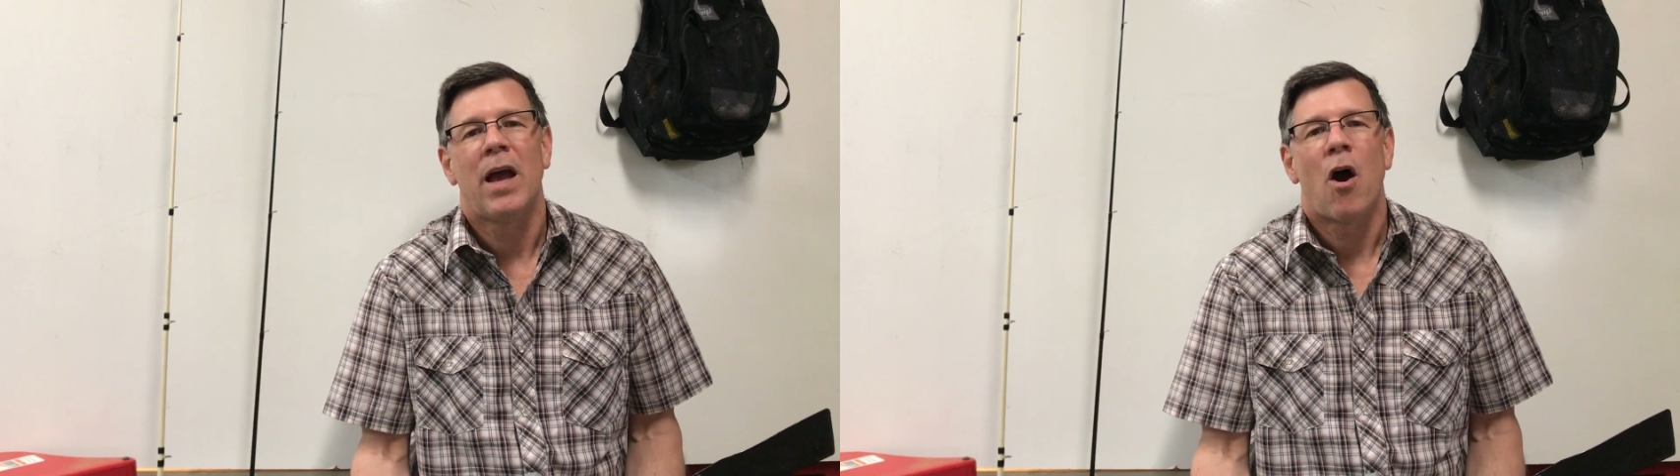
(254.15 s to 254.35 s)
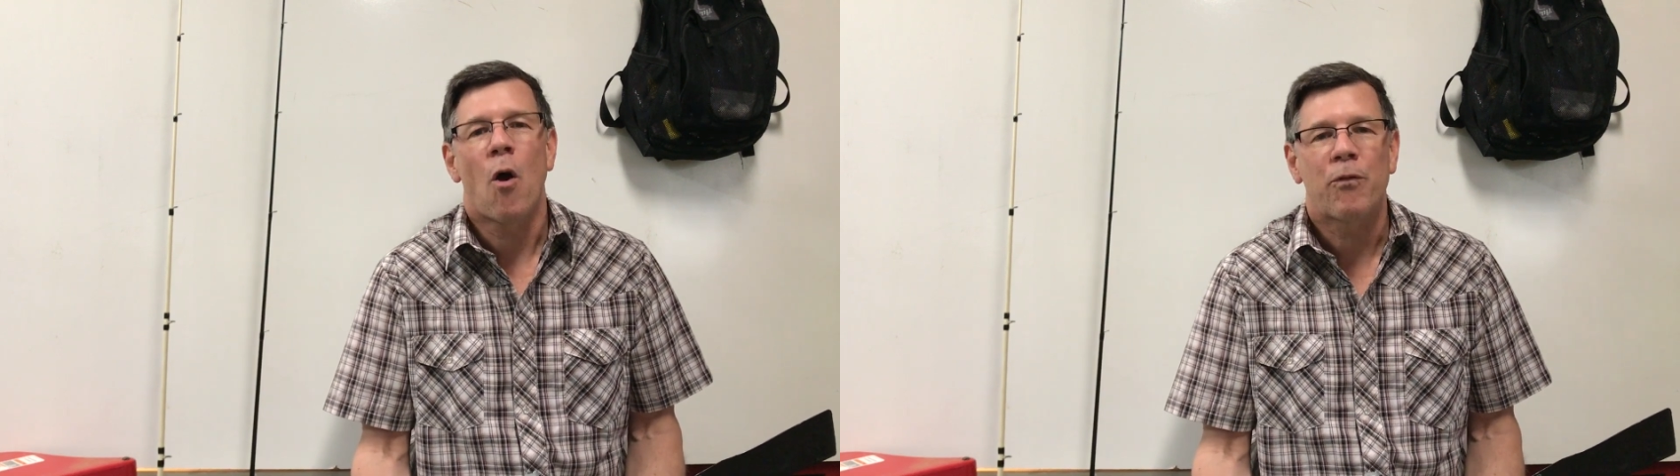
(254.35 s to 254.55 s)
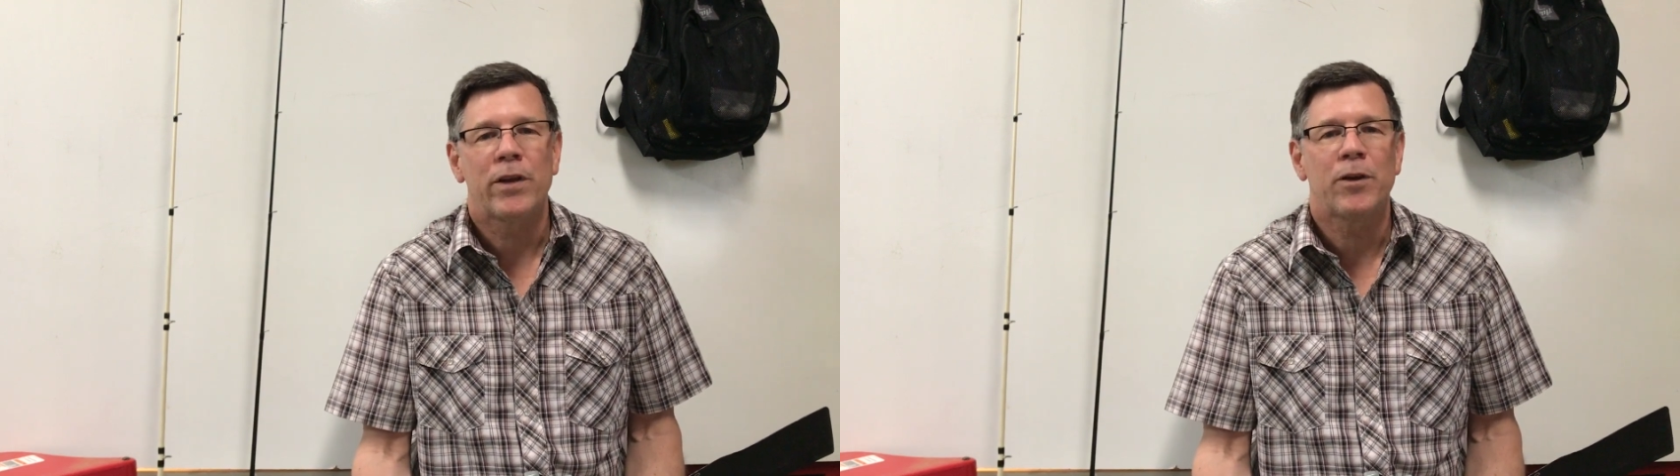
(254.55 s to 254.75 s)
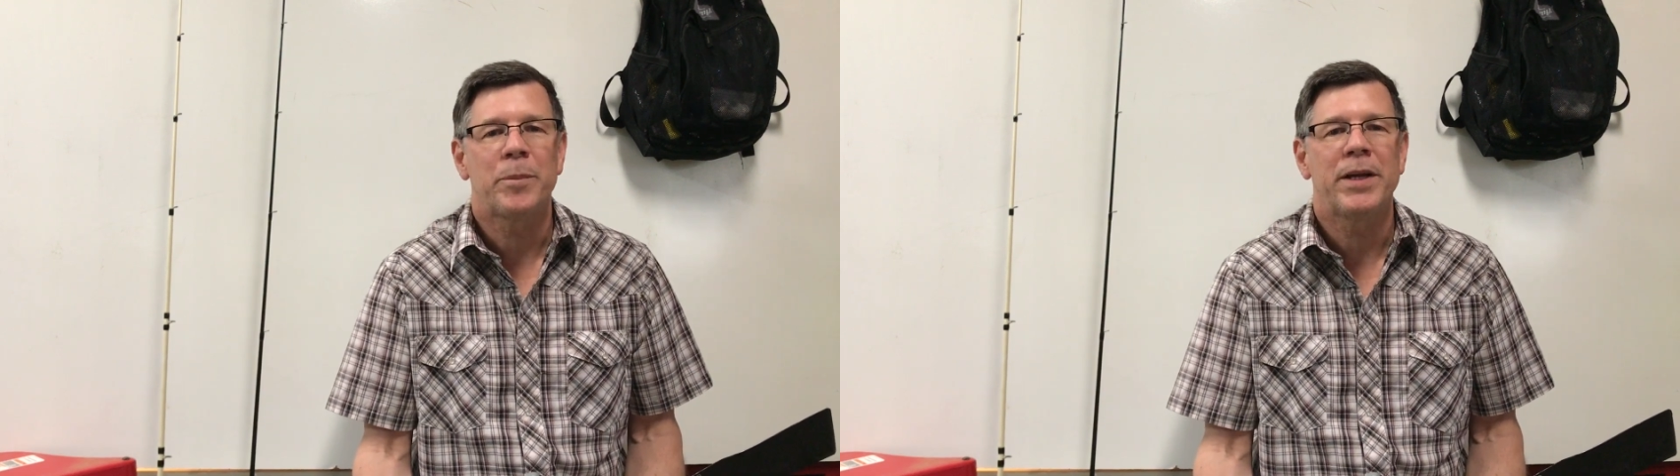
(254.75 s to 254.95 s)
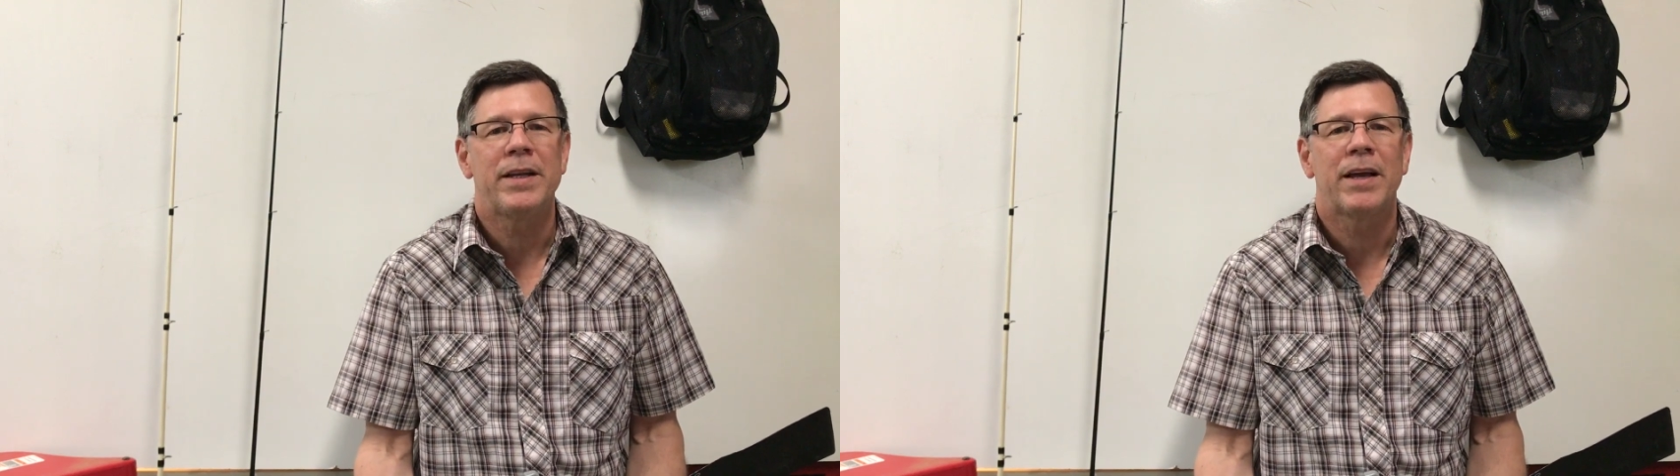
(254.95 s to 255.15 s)
Hopefully it'll
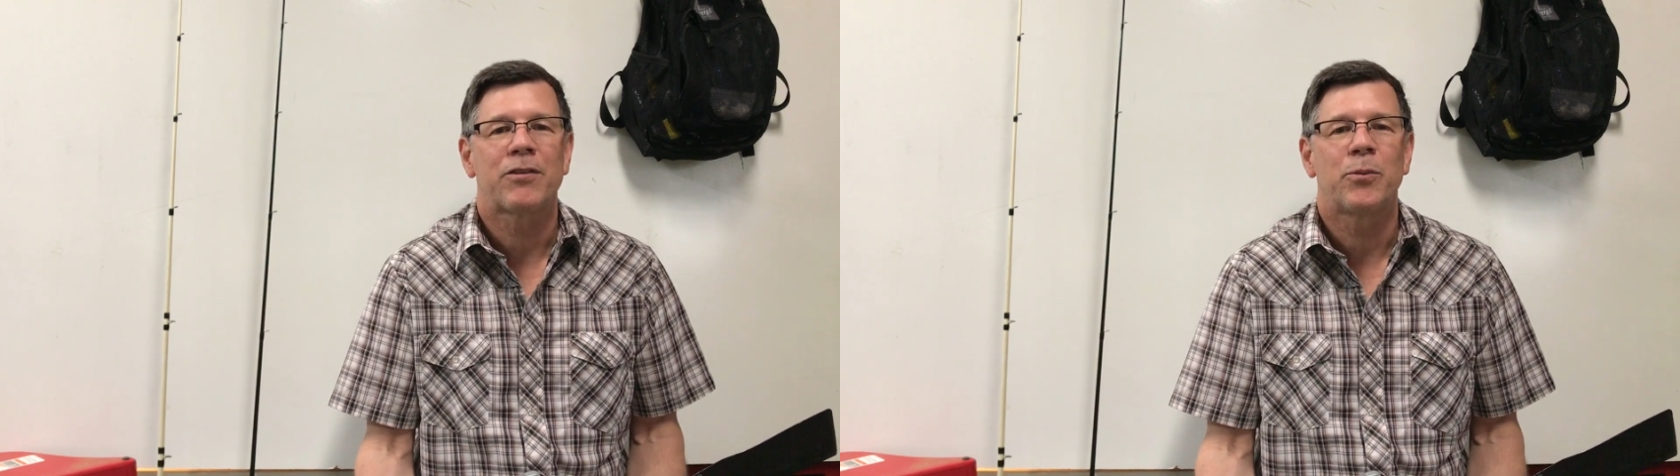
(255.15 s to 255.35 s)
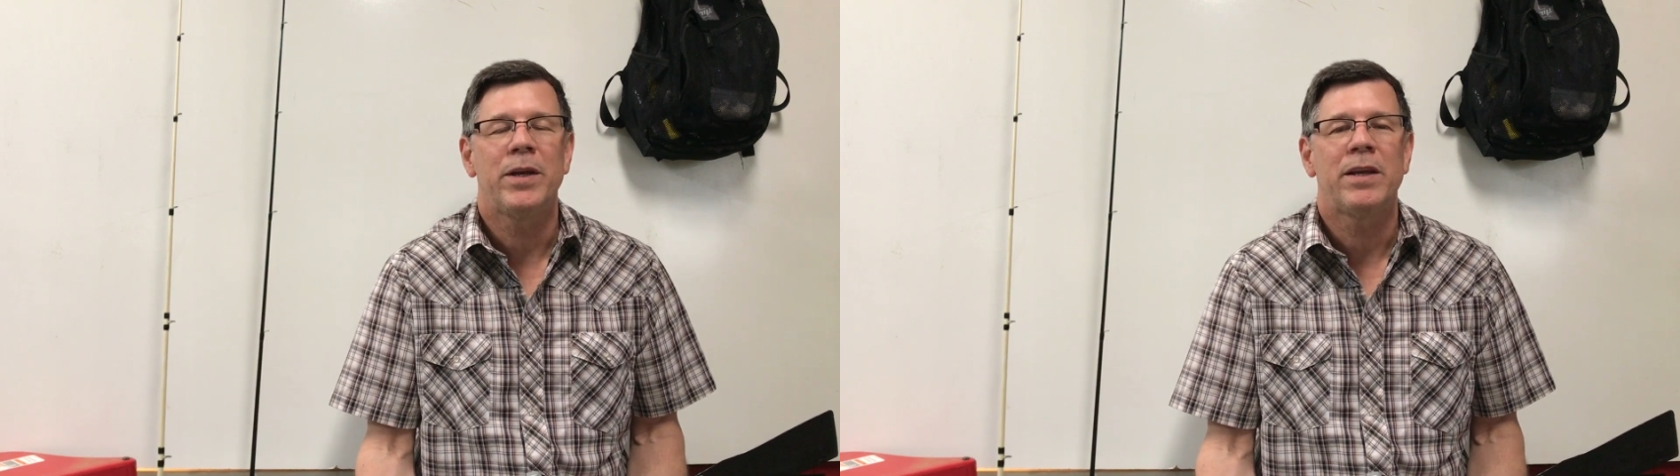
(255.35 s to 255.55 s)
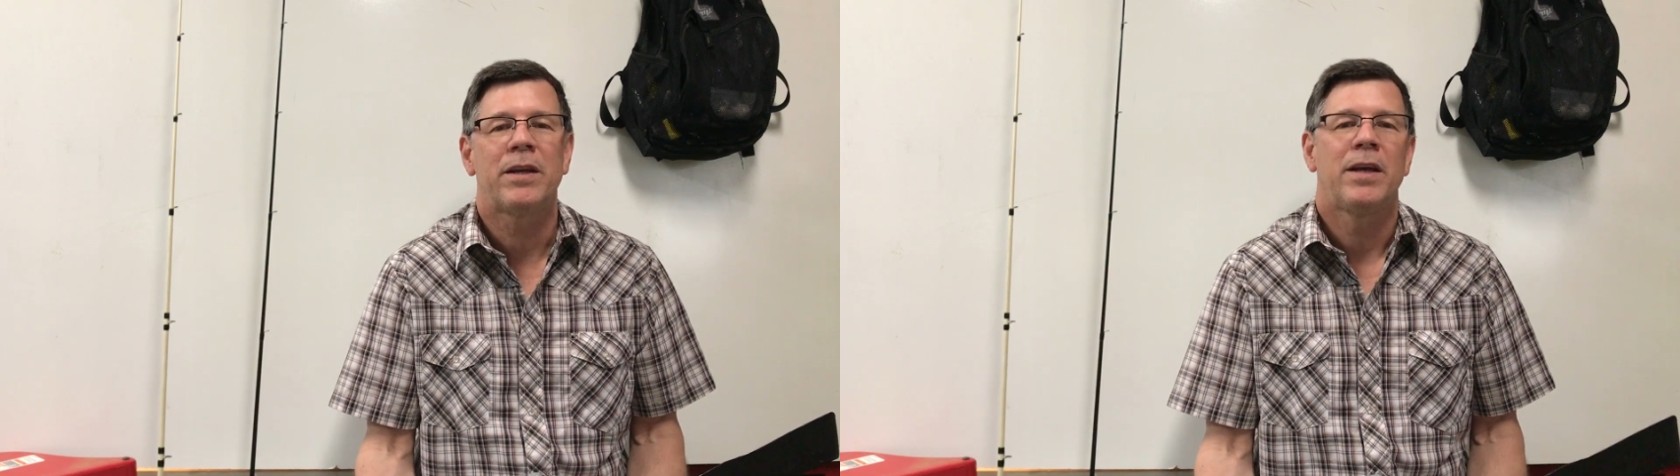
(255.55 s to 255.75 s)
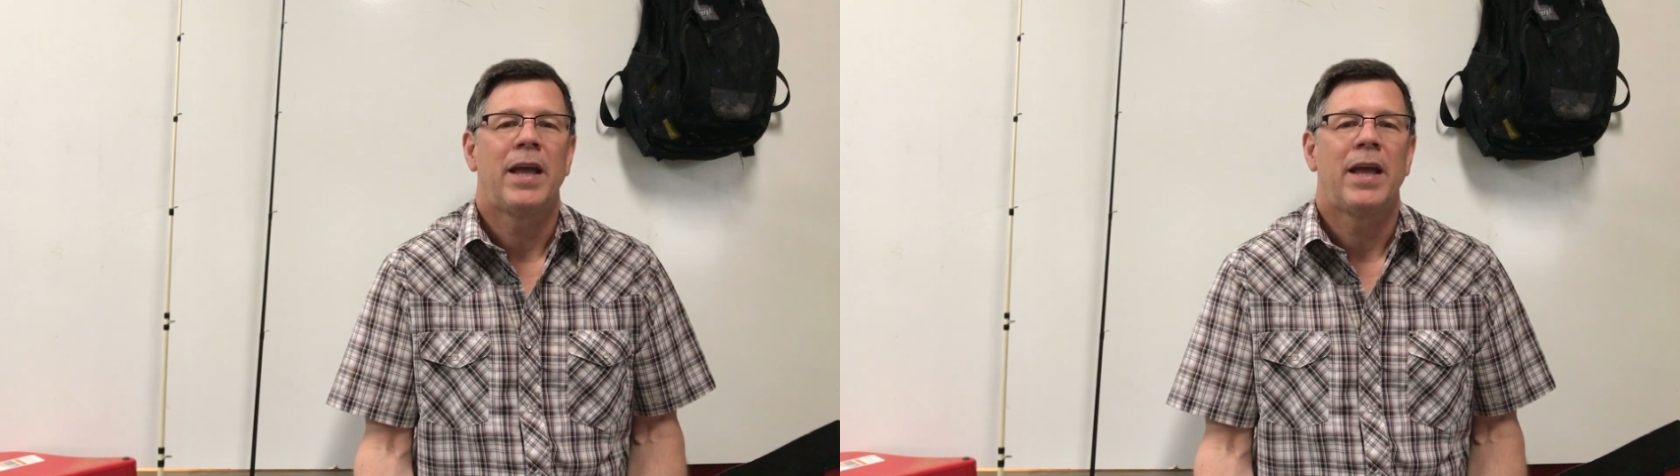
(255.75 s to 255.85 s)
be in next week.